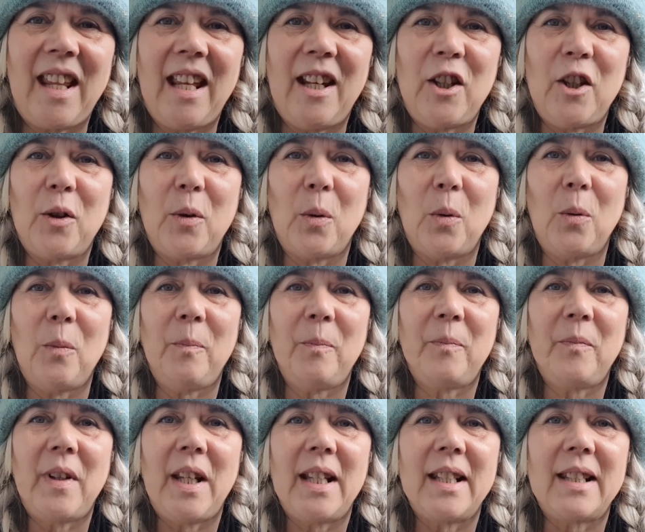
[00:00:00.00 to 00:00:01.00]
there you go.
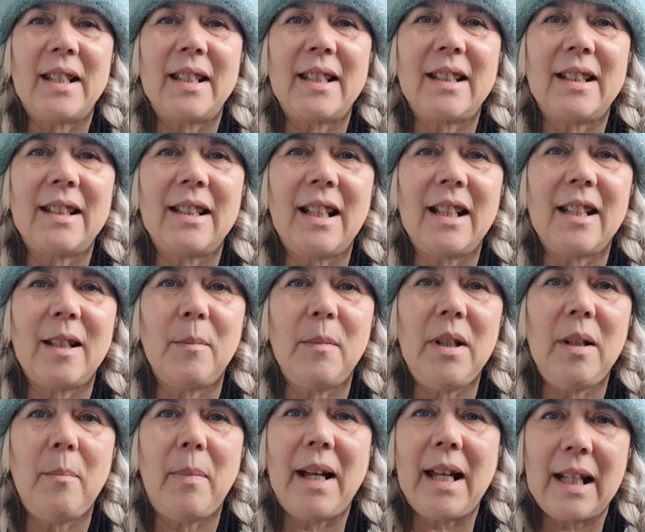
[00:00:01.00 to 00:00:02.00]
That's
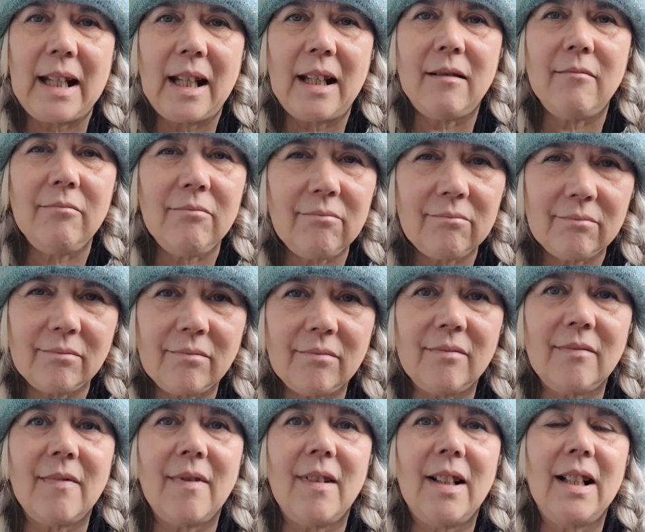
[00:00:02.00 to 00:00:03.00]
me back in.
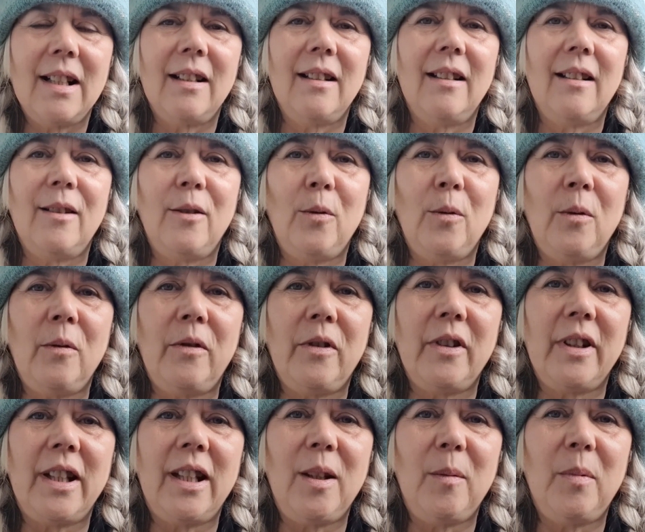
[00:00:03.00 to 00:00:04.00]

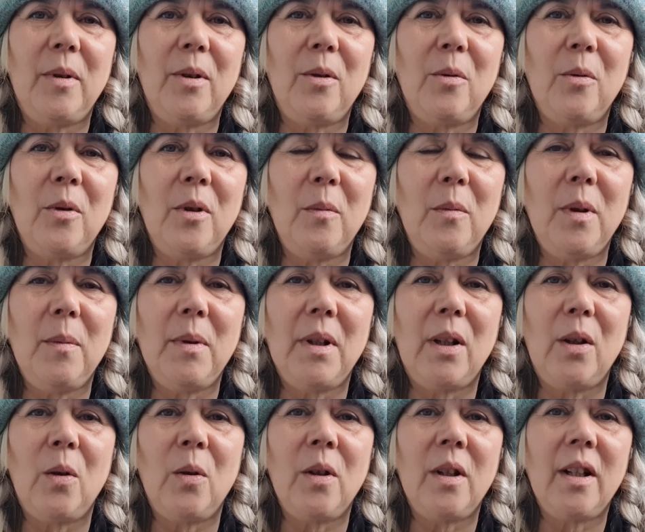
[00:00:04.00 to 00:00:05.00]
Hopefully keep it going a wee
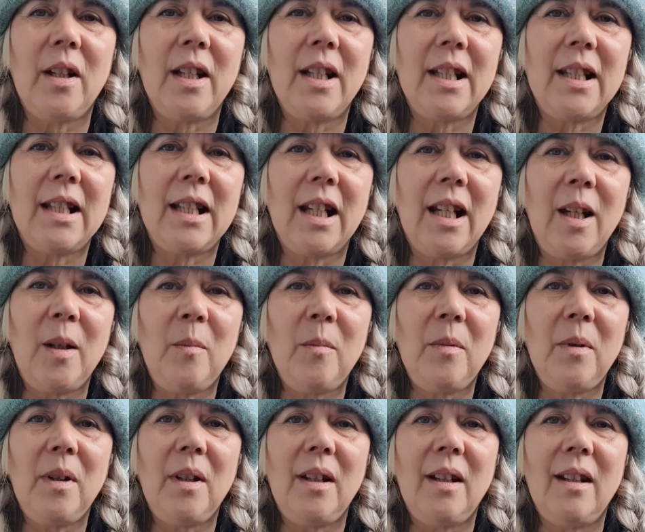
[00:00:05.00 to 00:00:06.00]
bit longer this
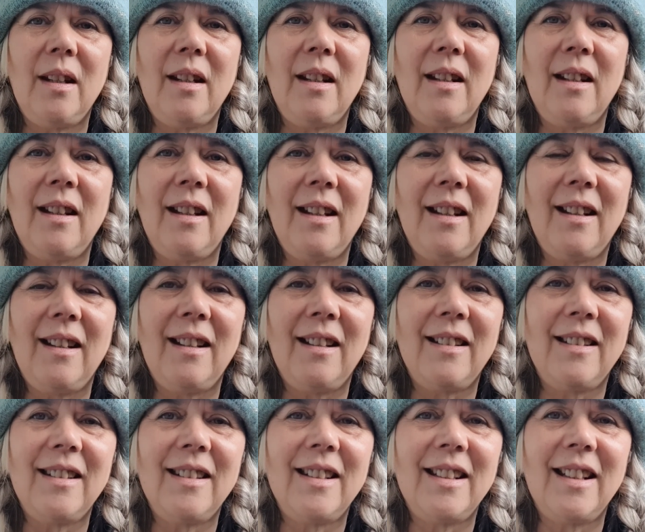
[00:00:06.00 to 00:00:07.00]
time.
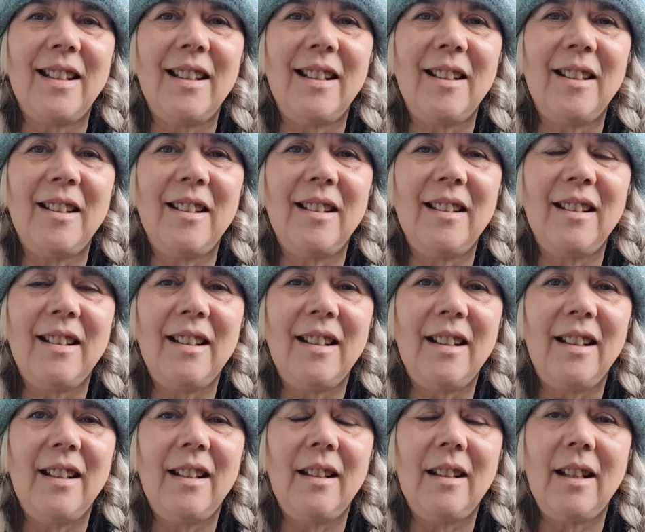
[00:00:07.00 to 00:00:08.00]
And
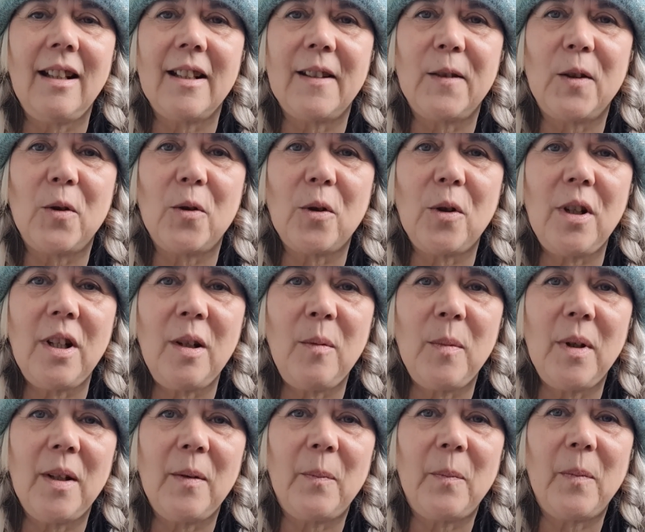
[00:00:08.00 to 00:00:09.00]
thanks for
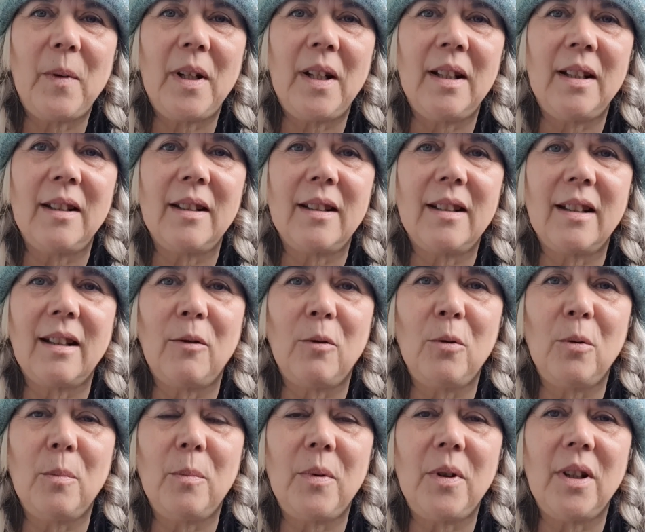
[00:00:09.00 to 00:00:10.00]
joining me. And I
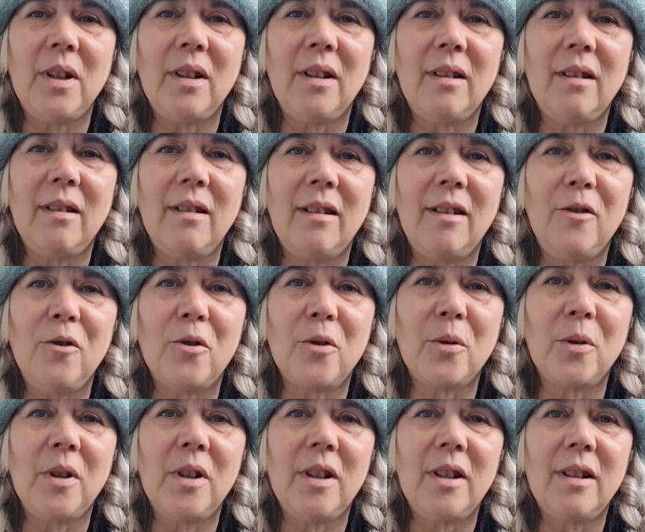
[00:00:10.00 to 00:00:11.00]
hope you
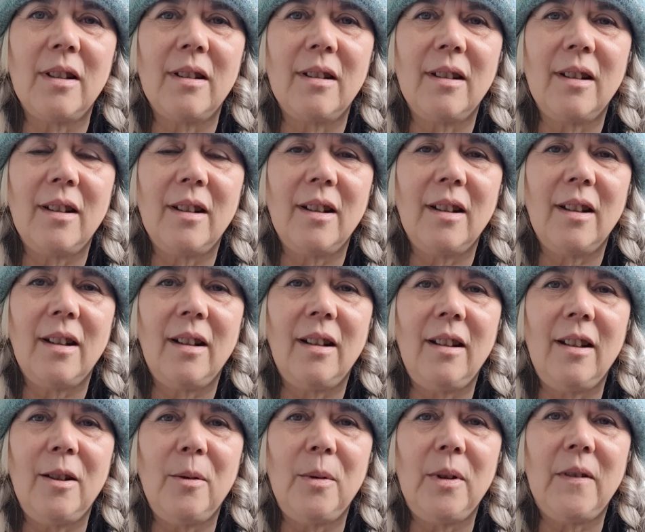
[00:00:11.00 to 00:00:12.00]
enjoyed
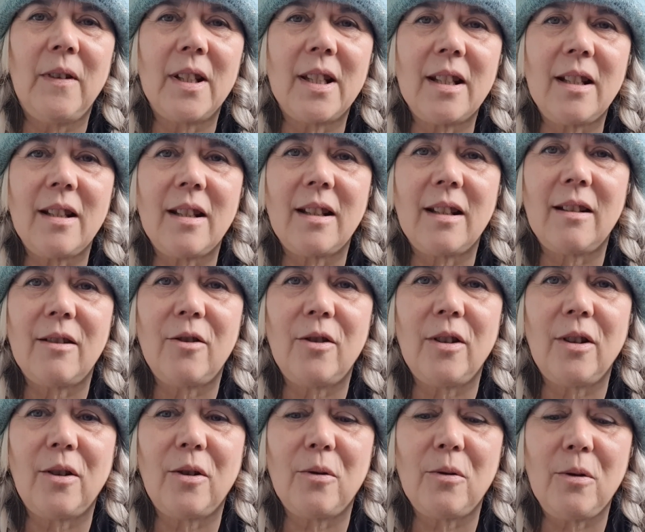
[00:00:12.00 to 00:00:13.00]
your wee visit
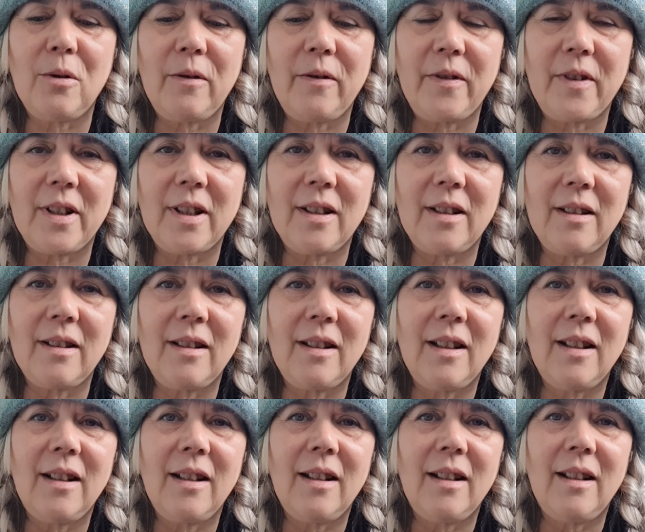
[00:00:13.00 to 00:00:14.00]
to the croft.
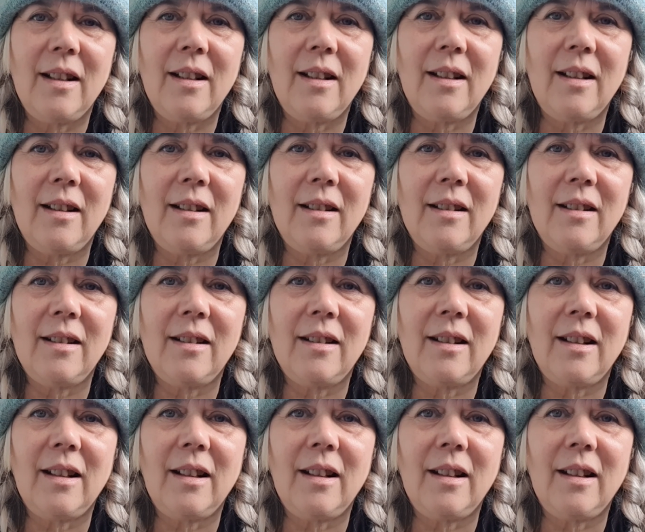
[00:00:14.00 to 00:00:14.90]
And